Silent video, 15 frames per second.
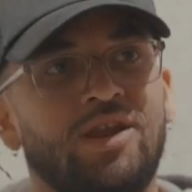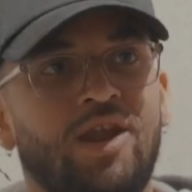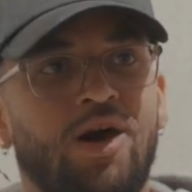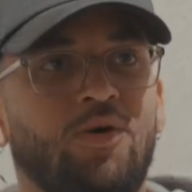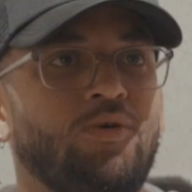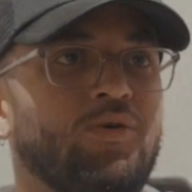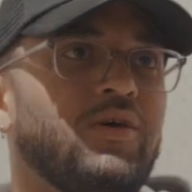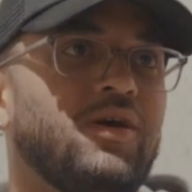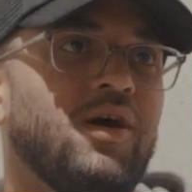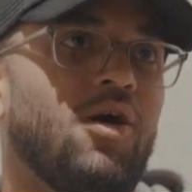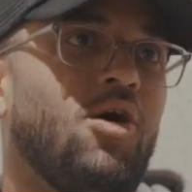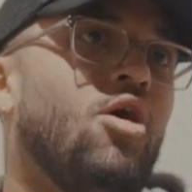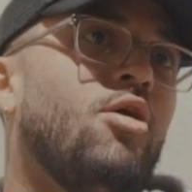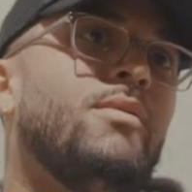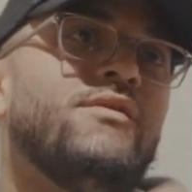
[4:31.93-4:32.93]
And I would,
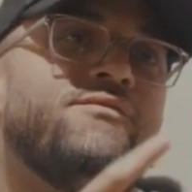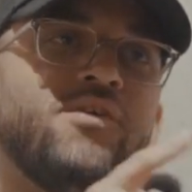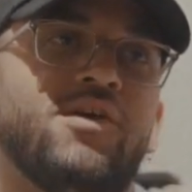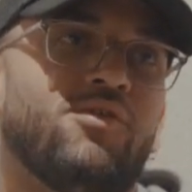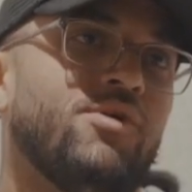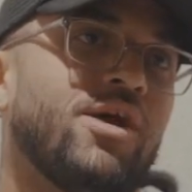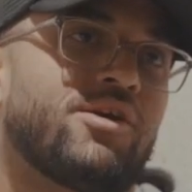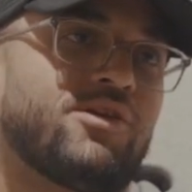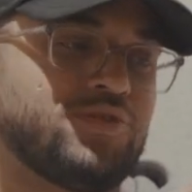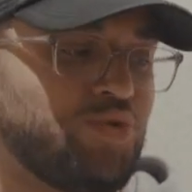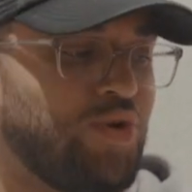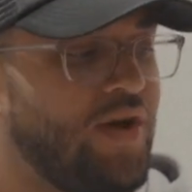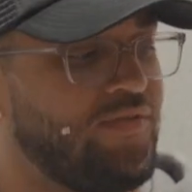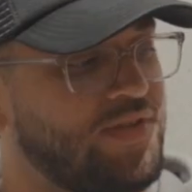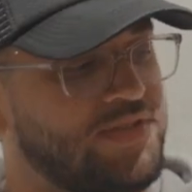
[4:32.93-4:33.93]
all my favorite records
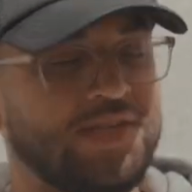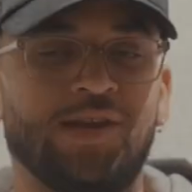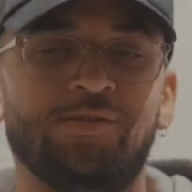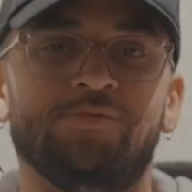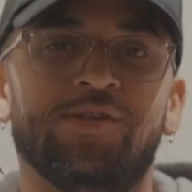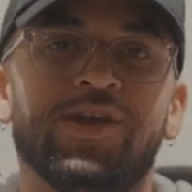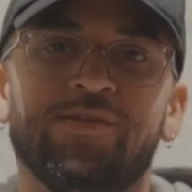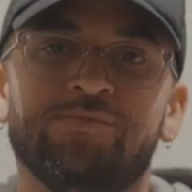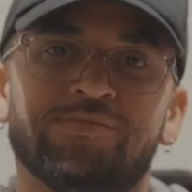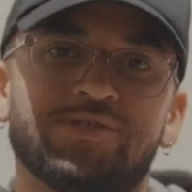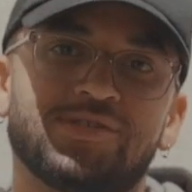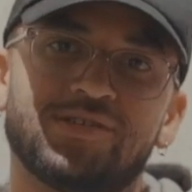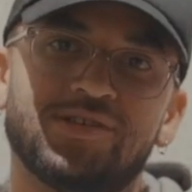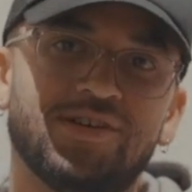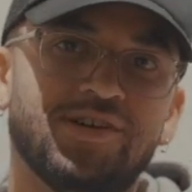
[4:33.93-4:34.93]
would have the same
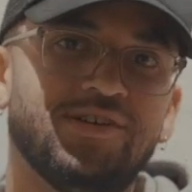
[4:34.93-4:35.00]
names.